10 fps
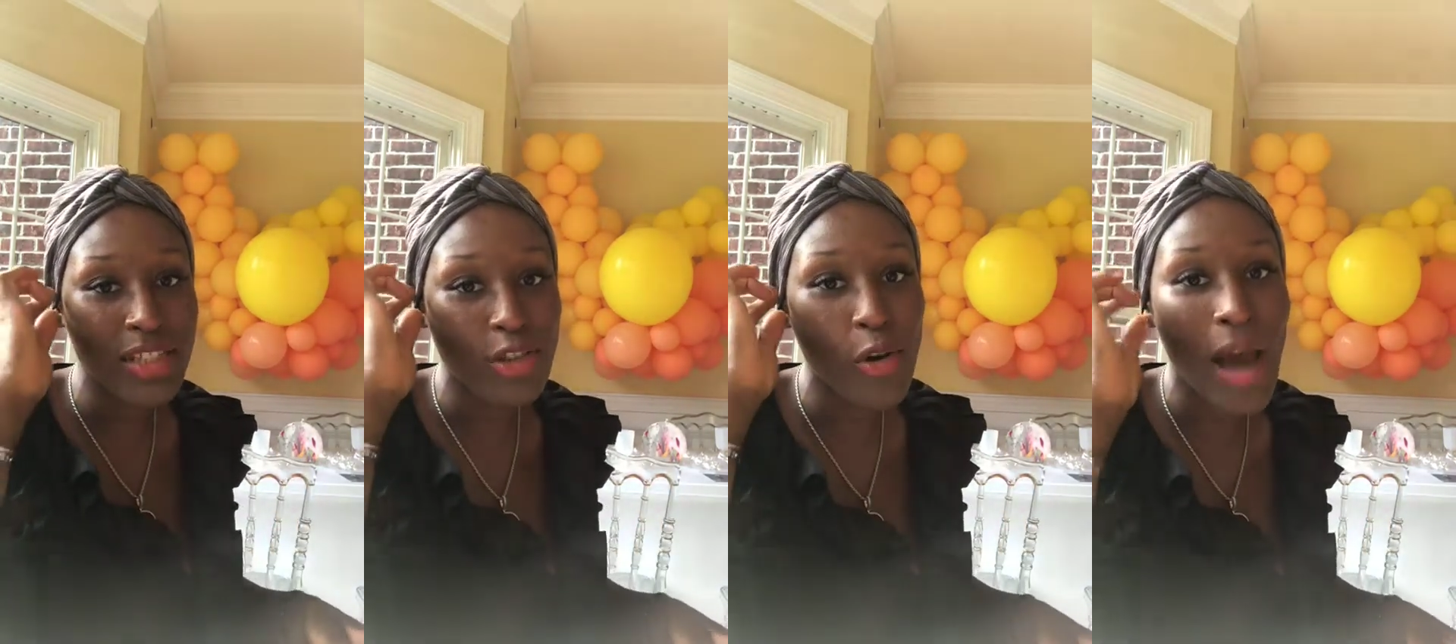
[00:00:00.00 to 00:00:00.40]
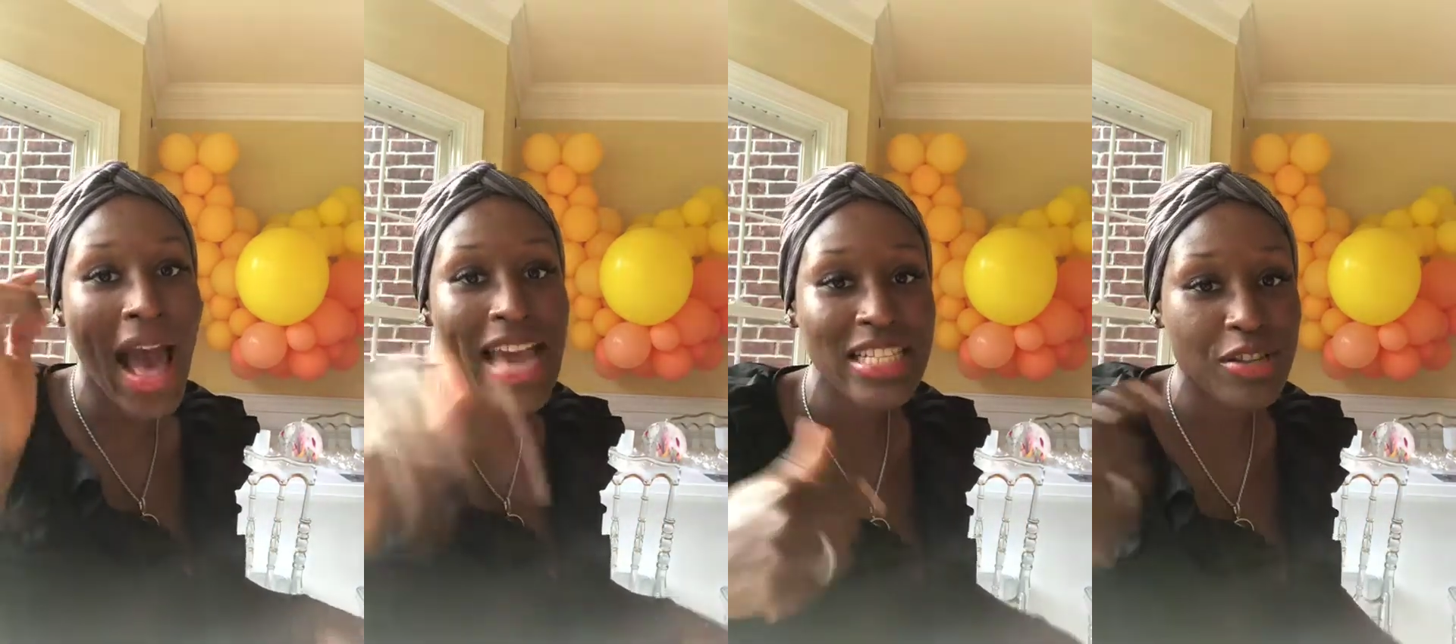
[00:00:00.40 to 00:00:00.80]
So
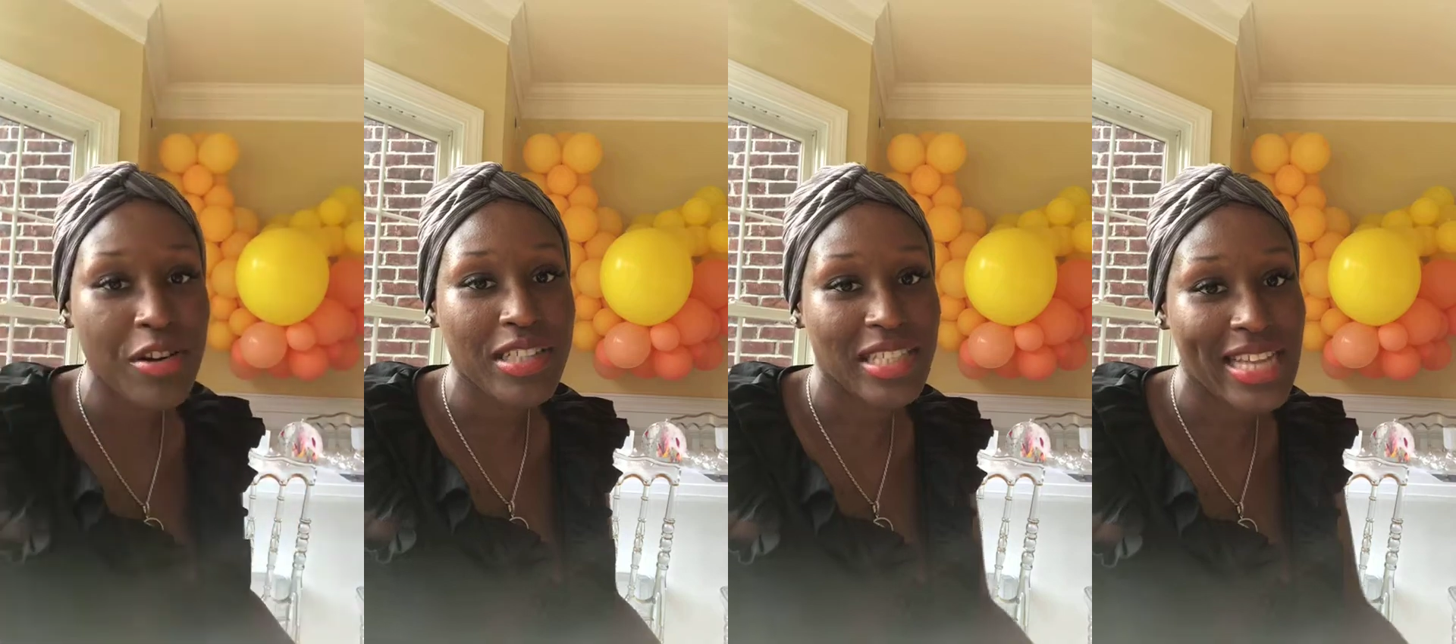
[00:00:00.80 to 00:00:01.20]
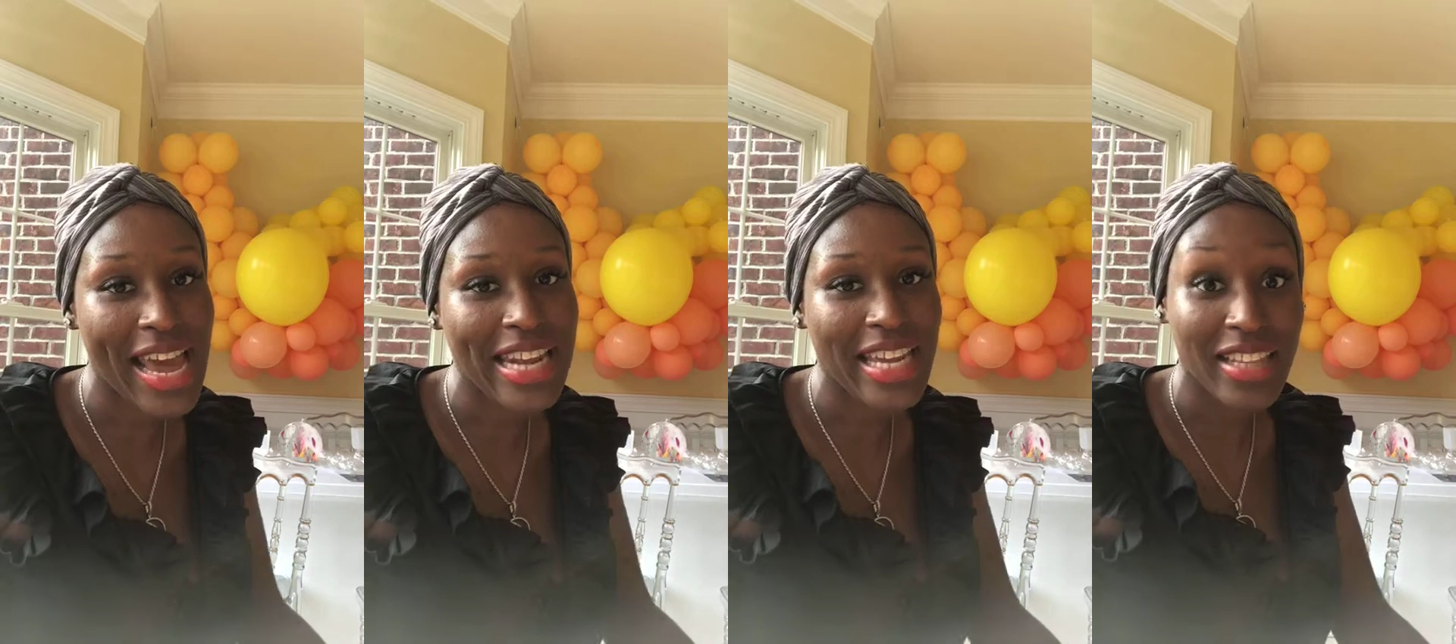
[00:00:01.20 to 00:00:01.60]
I started
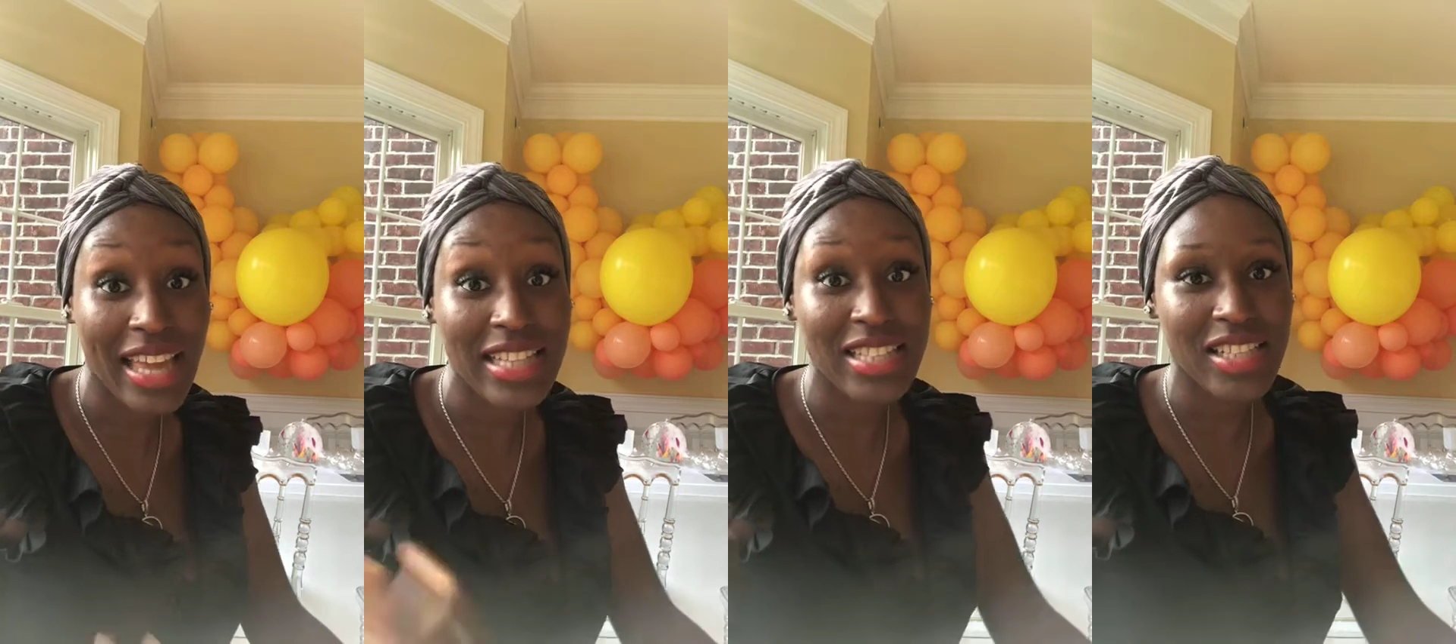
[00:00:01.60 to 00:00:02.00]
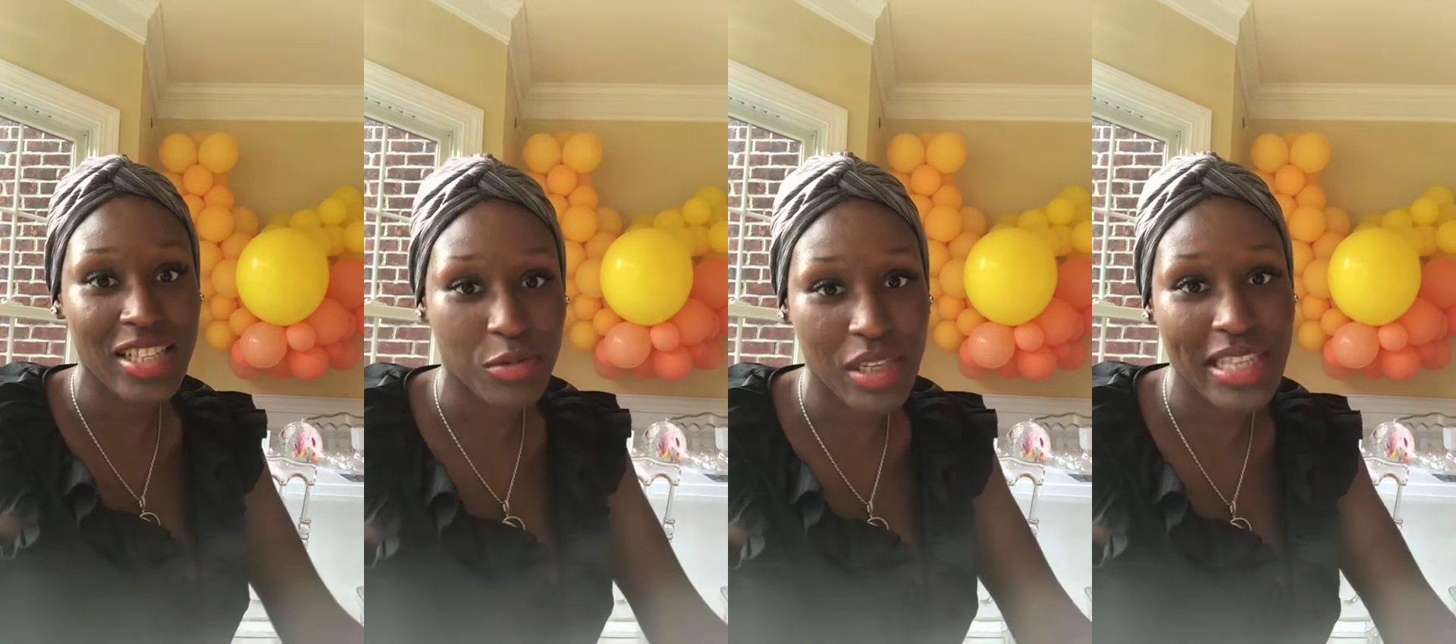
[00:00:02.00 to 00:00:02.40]
designing like
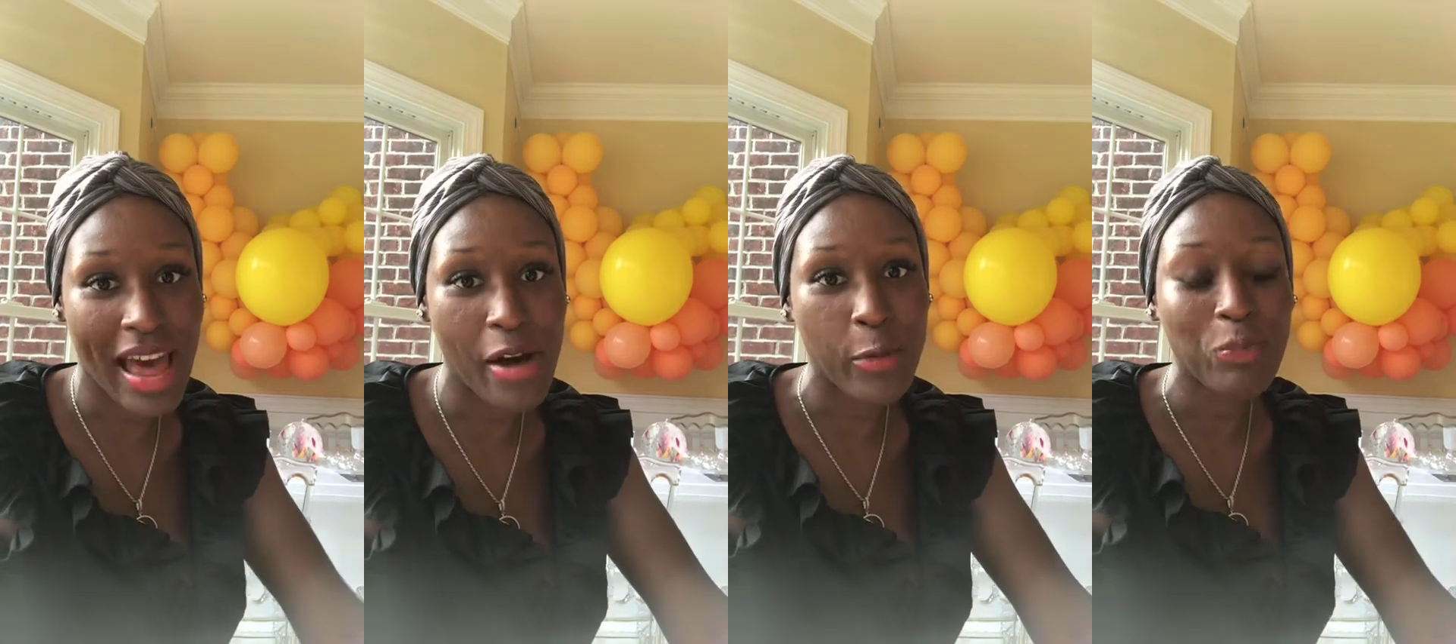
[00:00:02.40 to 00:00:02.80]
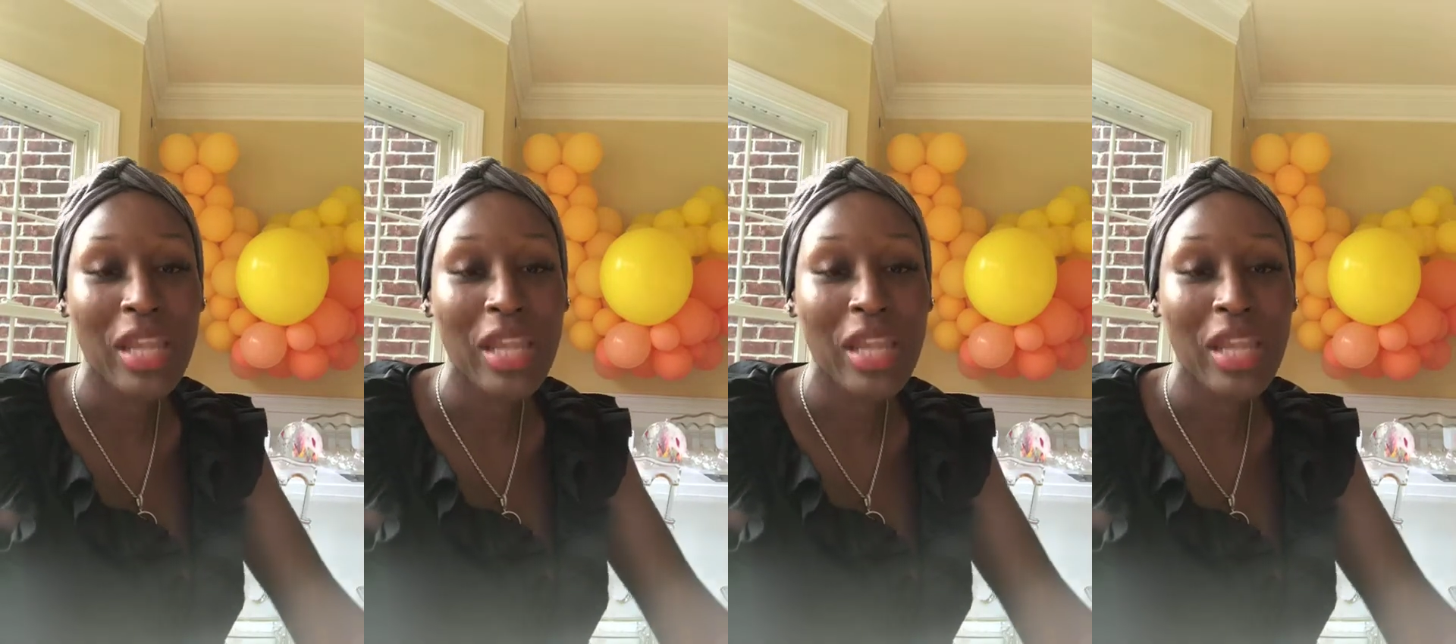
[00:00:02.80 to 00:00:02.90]
6 weeks out,